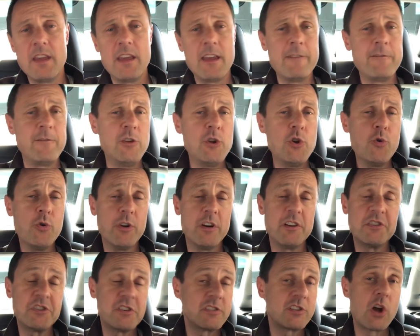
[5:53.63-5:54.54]
if you were
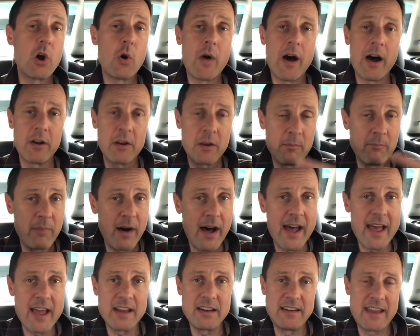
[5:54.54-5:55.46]
to just go out and
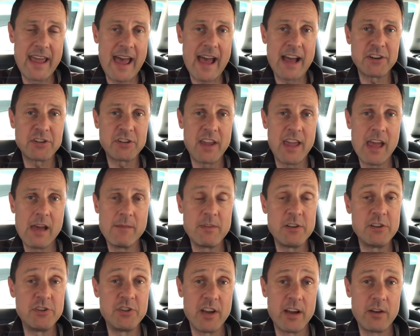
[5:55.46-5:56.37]
buy a dash cam
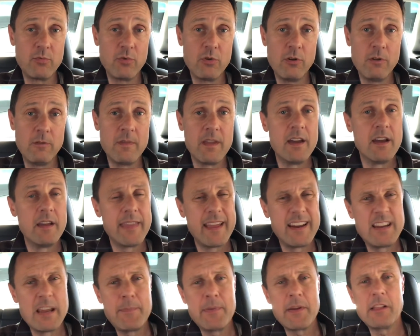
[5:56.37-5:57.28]
in general, they
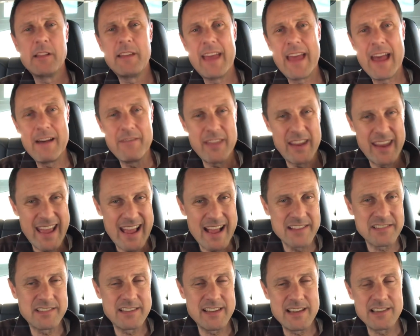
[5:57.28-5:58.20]
typically have that
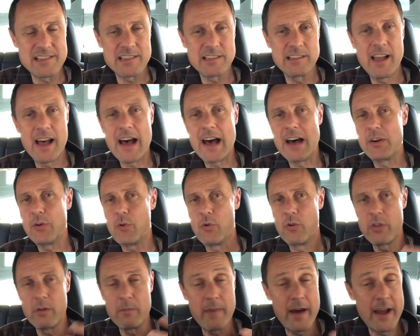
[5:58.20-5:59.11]
SD slot
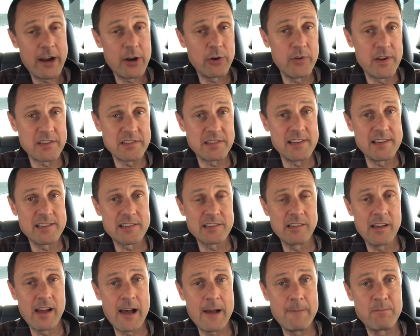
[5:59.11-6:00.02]
or the micro SD
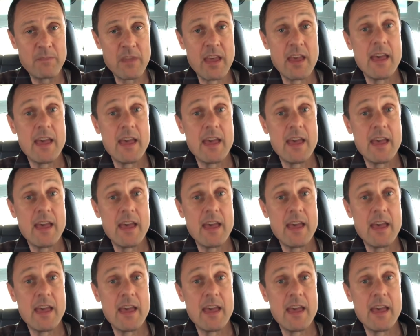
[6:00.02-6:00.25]
slot,